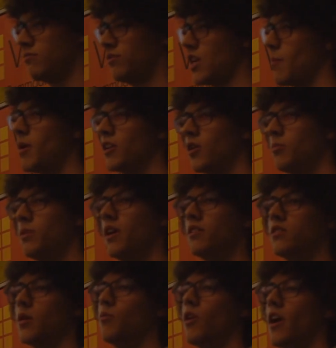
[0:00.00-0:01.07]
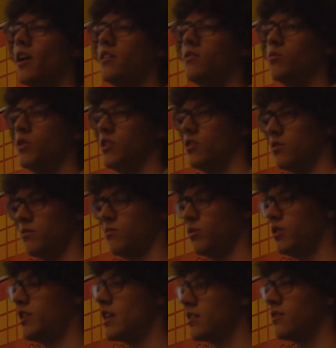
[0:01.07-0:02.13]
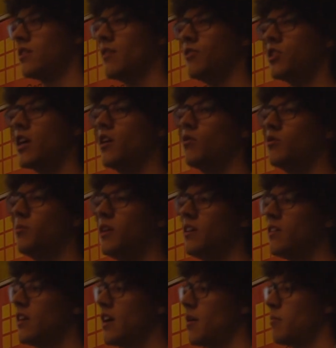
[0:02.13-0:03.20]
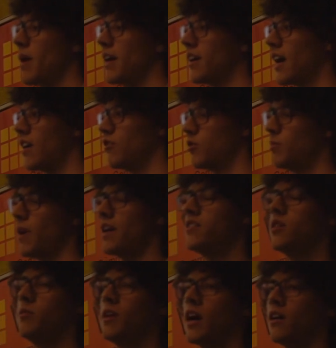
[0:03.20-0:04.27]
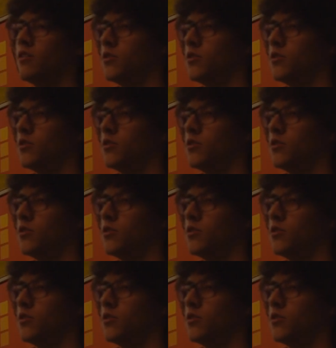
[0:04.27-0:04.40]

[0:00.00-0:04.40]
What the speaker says: some other peer somewhere else, which doesn't have a channel with me, by kind of splicing it